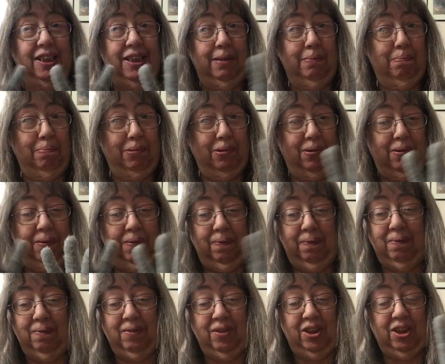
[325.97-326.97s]
simple,
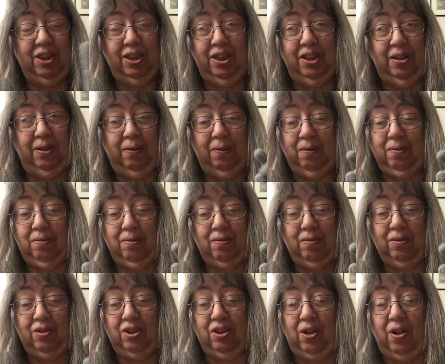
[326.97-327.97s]

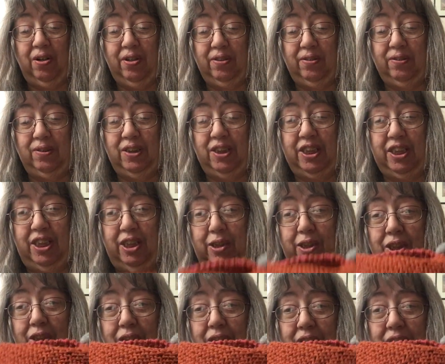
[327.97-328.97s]
garter
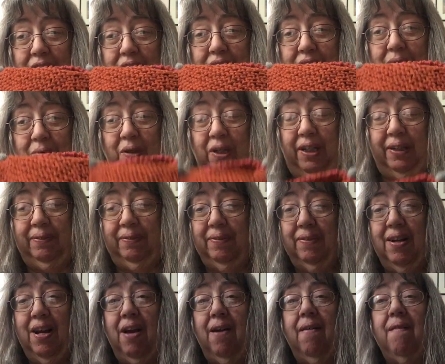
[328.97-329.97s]
stitch one,
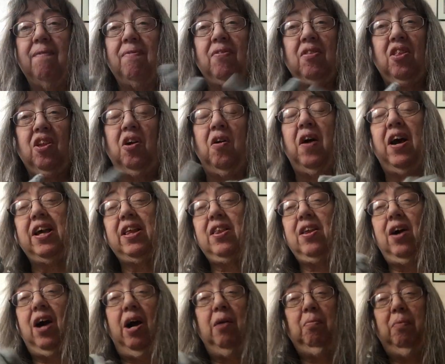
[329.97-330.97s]
no,
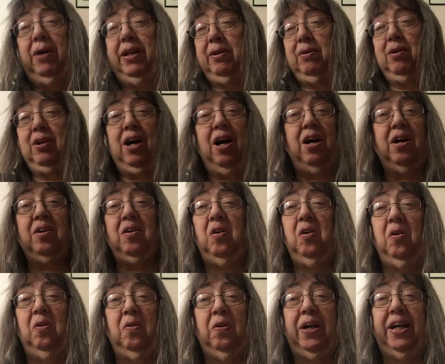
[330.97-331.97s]
I went
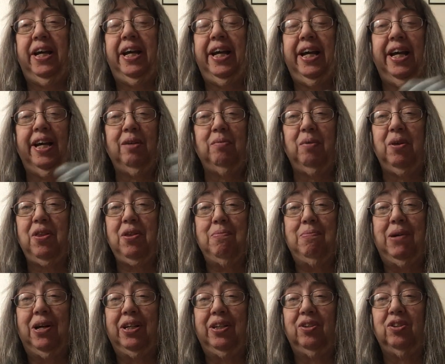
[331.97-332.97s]
gung-ho ahead with the
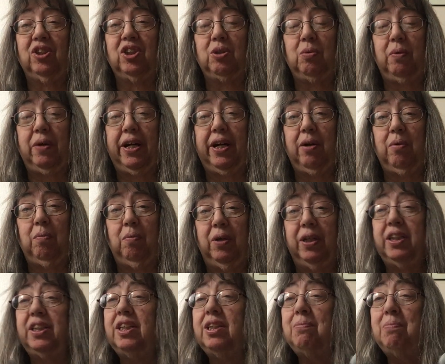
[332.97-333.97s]
mitered square.
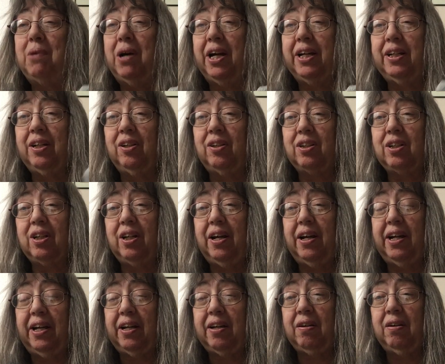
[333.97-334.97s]
What did mine look
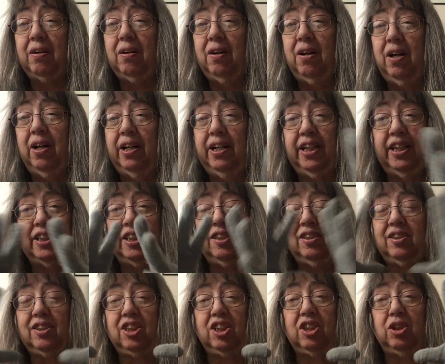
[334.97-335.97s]
like? His
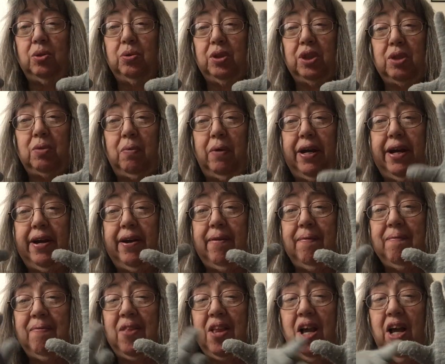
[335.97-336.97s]
looks so square.
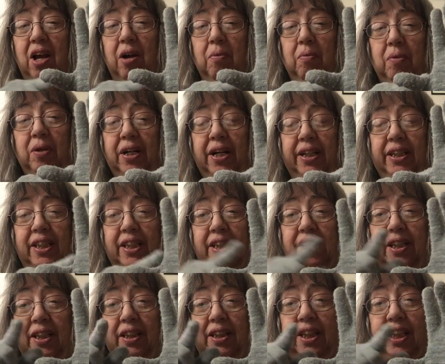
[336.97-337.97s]
When I
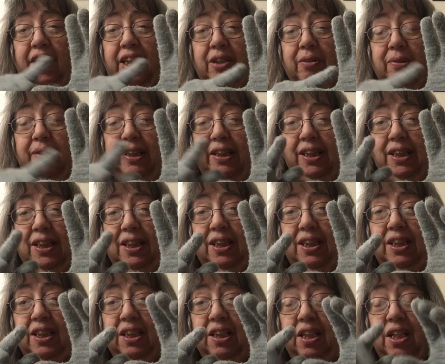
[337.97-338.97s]
did the
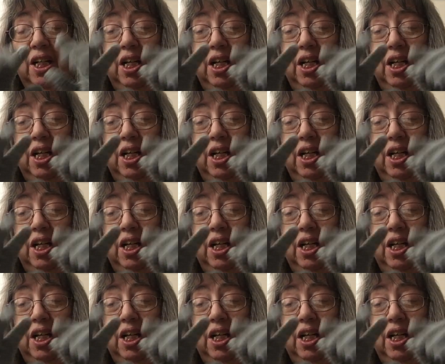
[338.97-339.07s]
decreases,